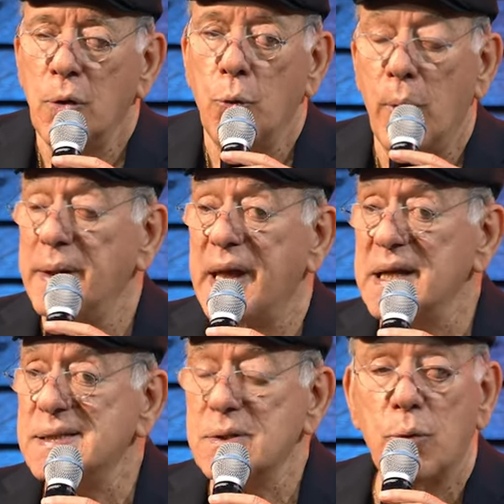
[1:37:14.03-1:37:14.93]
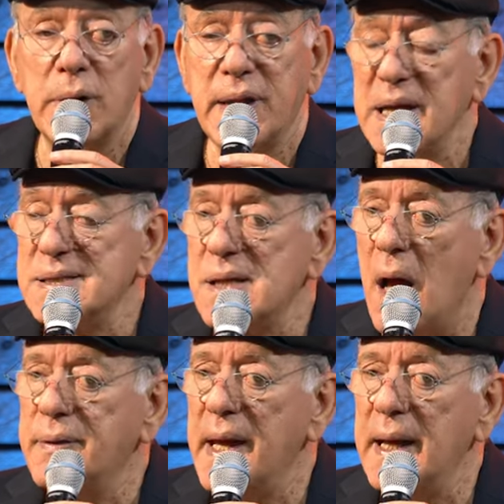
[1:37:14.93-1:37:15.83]
When they
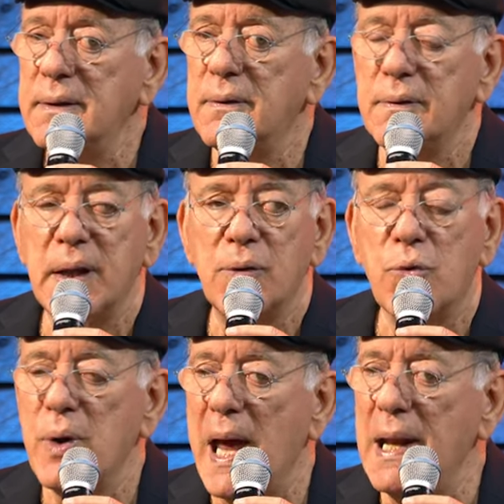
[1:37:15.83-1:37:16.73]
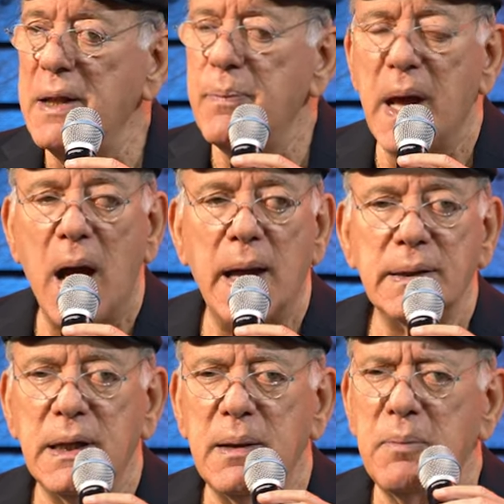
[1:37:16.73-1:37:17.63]
saw that, they rallied
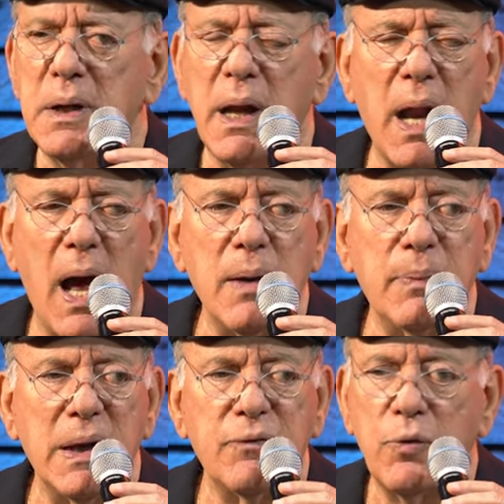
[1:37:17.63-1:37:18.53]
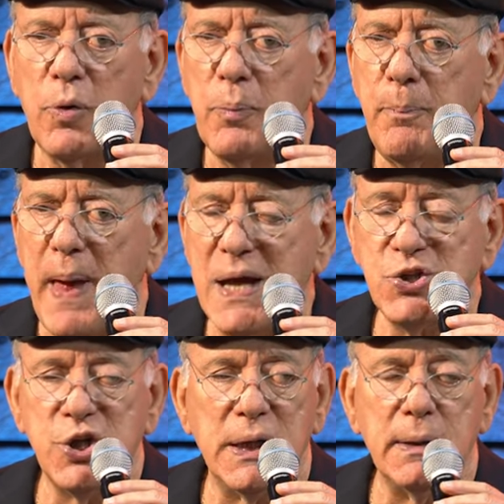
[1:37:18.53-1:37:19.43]
behind him in an unbelievable
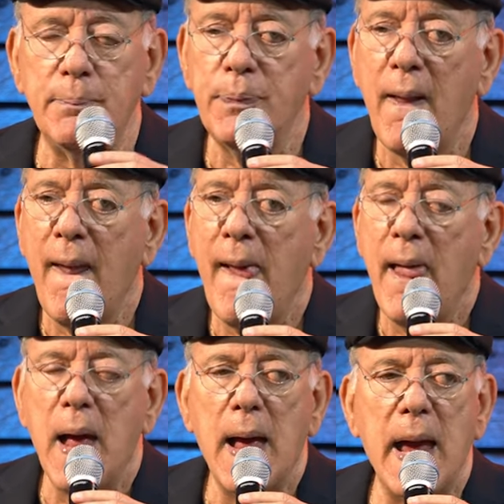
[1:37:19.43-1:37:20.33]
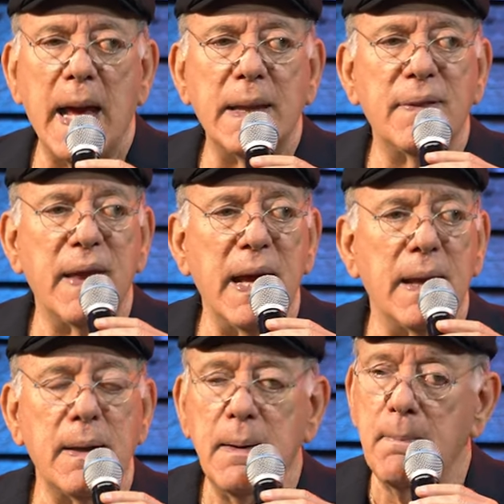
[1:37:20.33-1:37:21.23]
passion, and
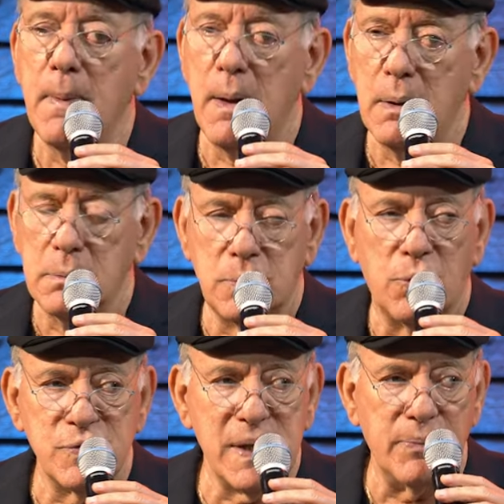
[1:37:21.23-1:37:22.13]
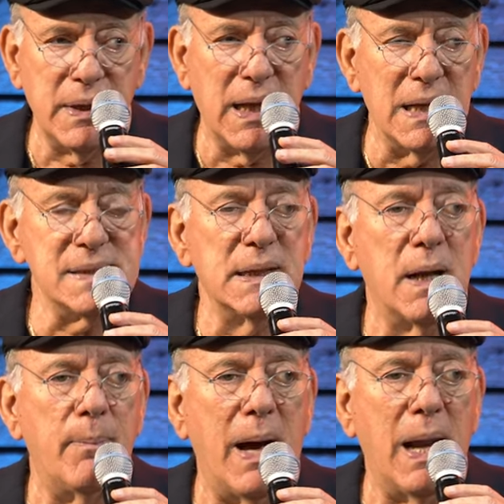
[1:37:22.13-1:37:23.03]
then there was something else in
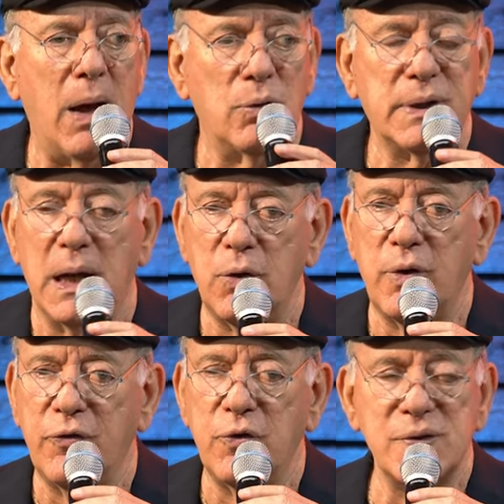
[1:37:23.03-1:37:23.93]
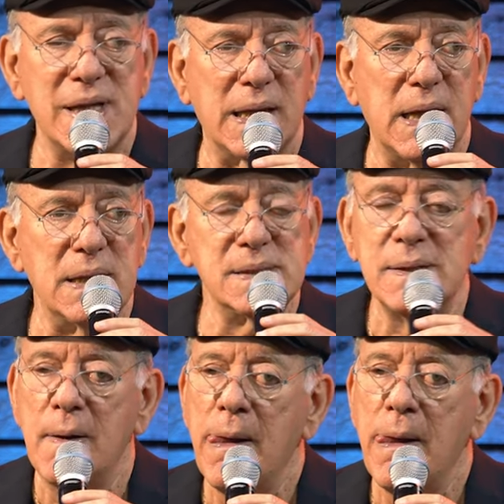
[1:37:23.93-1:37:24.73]
Kabbalah, I'll tell you in a few seconds.